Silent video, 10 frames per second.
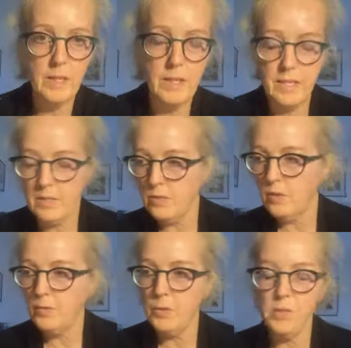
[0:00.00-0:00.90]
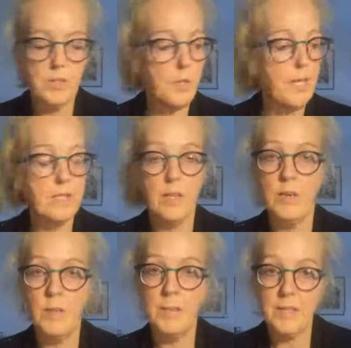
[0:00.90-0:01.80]
I think it's 240 or 280, I
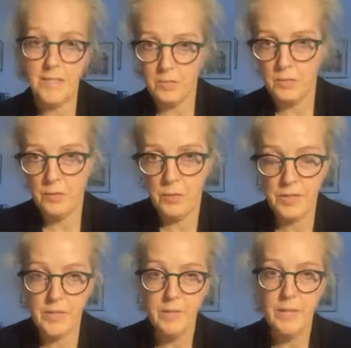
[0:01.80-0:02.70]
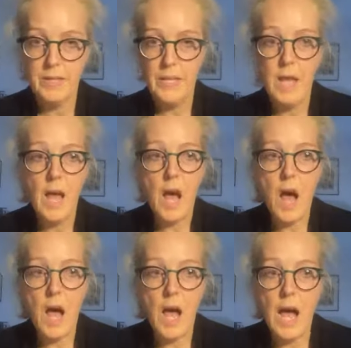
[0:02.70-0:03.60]
can't remember. I think it's 240.
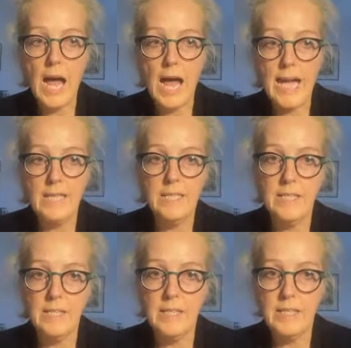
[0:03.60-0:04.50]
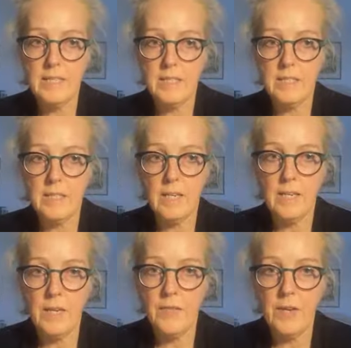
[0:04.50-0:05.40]
And
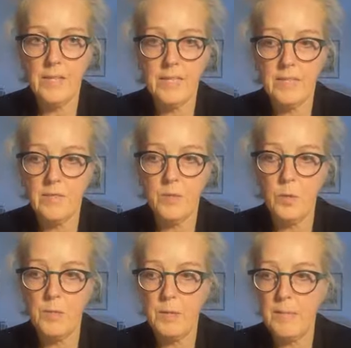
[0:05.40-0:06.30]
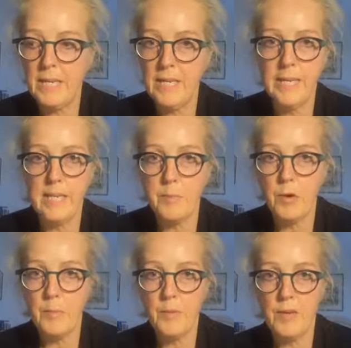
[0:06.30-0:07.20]
I find this form completely
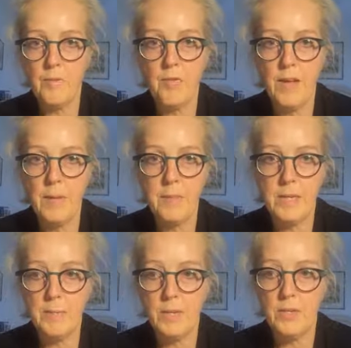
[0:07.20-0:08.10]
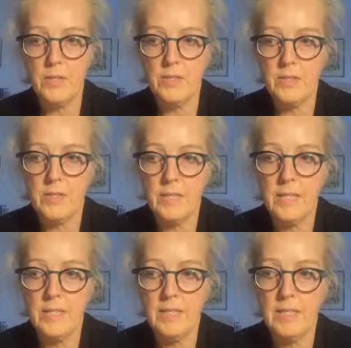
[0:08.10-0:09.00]
inappropriate for family because
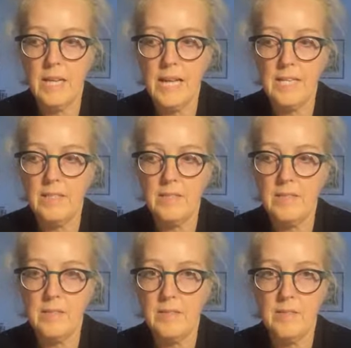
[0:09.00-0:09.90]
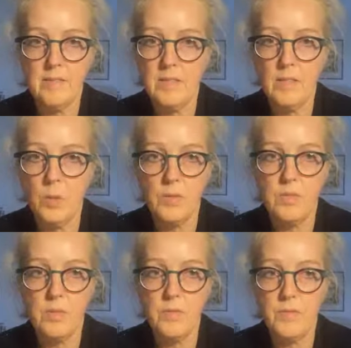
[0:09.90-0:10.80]
it has
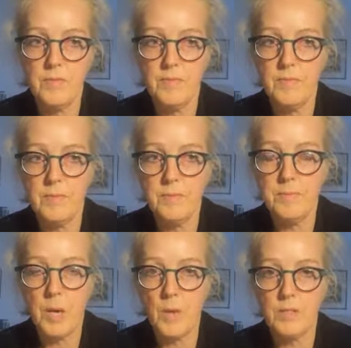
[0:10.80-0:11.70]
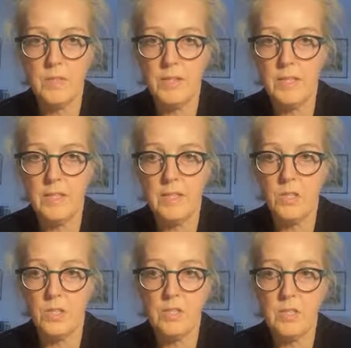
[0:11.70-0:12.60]
lots of parts of it that are
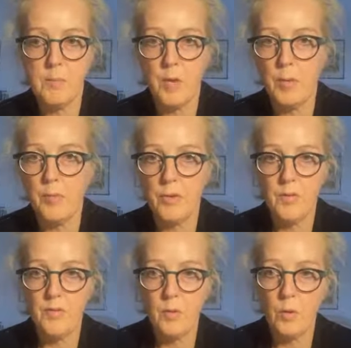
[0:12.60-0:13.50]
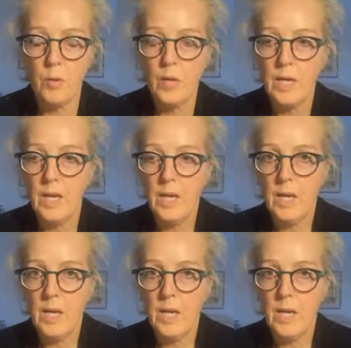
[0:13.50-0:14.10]
just appropriate for